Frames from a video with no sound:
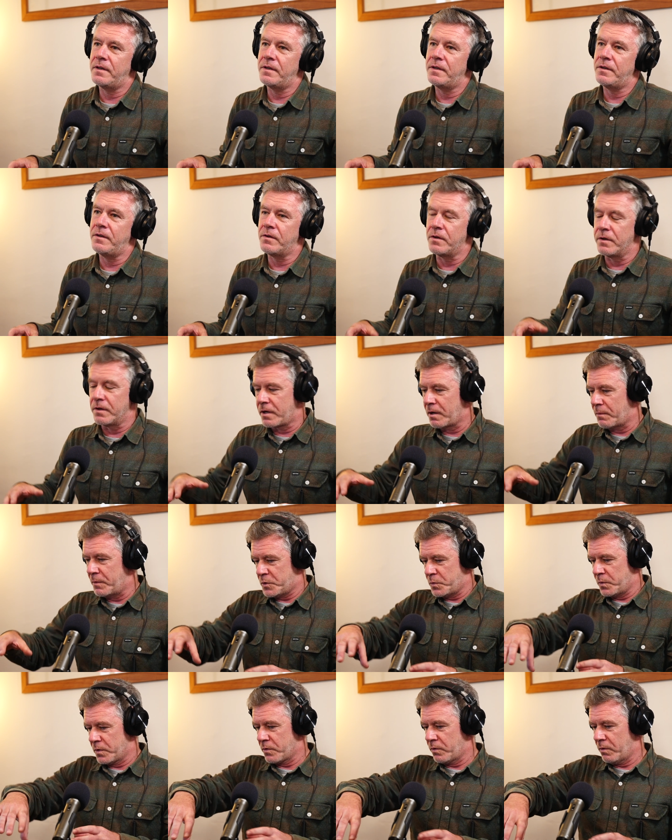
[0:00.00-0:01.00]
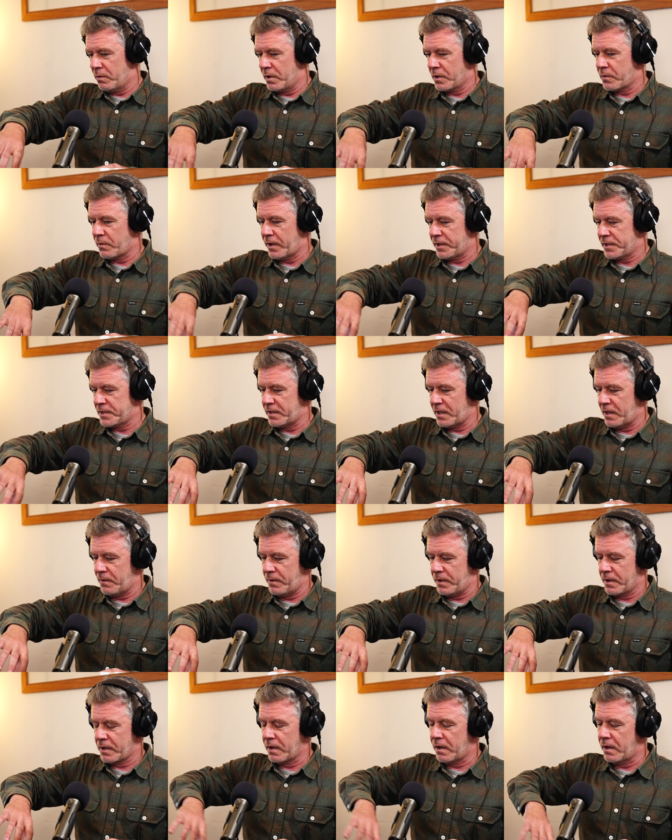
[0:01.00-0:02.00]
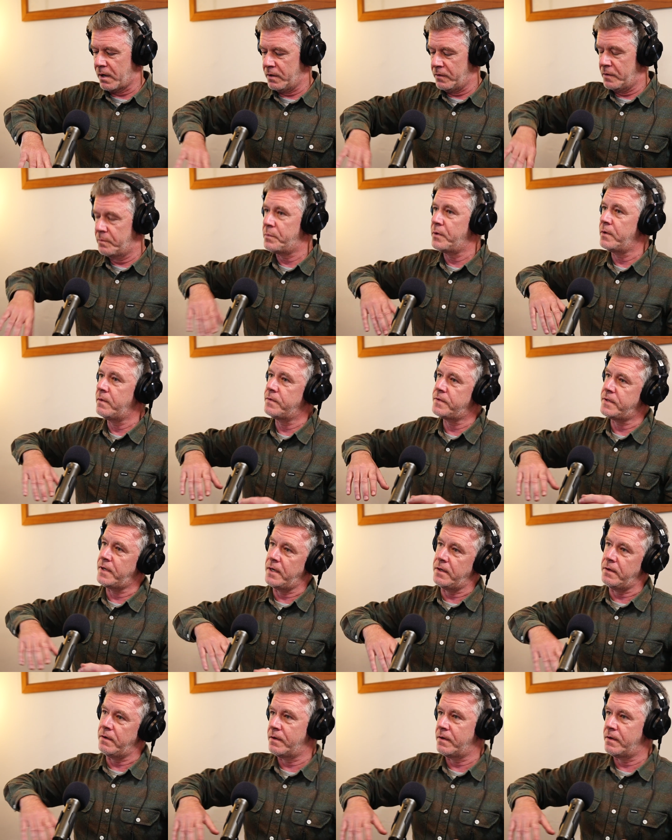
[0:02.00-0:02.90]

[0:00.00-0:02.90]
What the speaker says: you can come into a corner quite slow in a car and boot it.